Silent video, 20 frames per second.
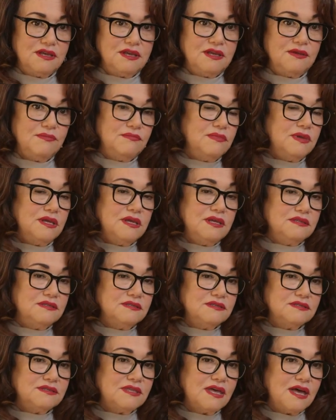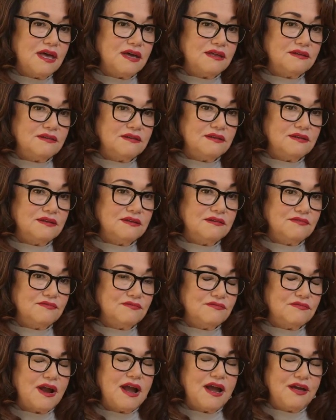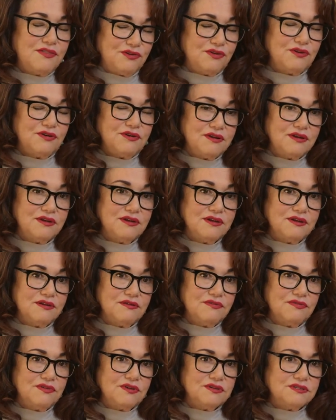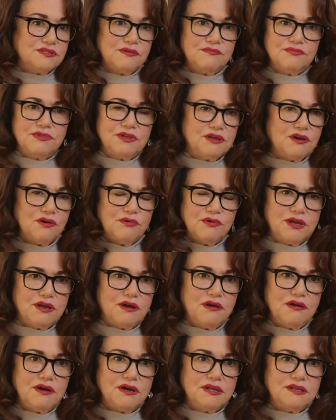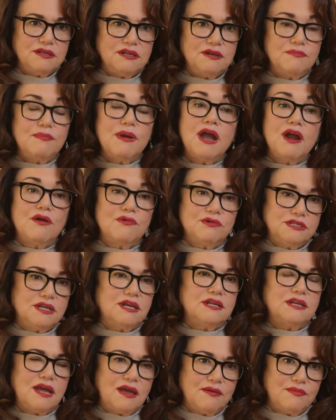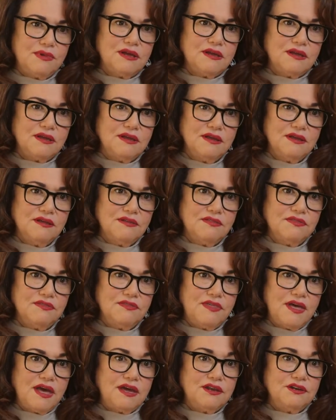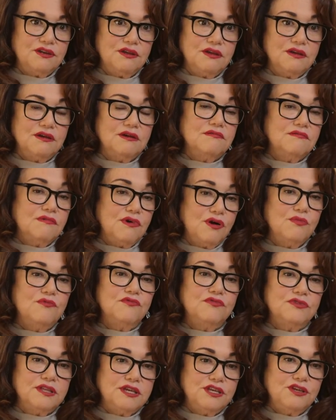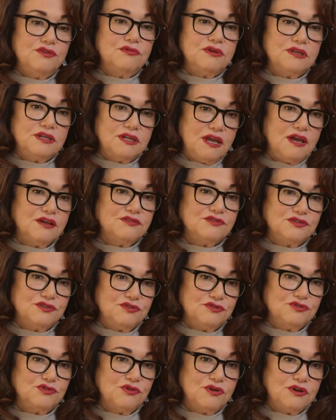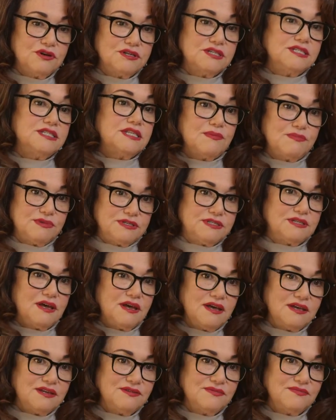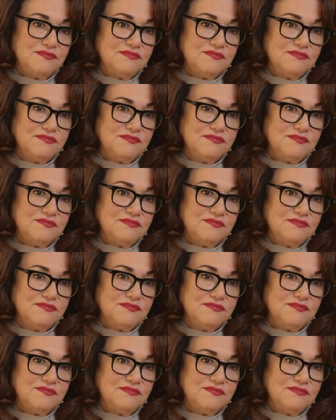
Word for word: It means that rather there's something going on in a power dynamic that hopefully you can counsel your daughter to step aside